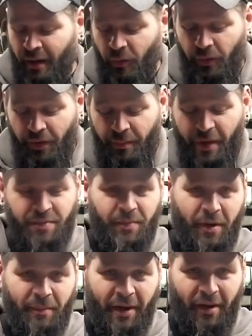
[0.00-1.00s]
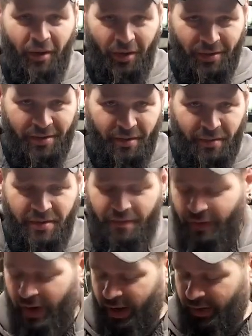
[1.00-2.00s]
Well, the best part about it also is the
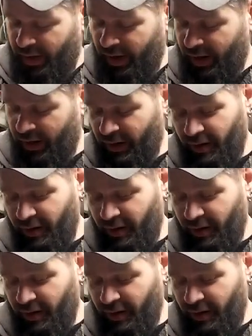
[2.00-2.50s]
fact that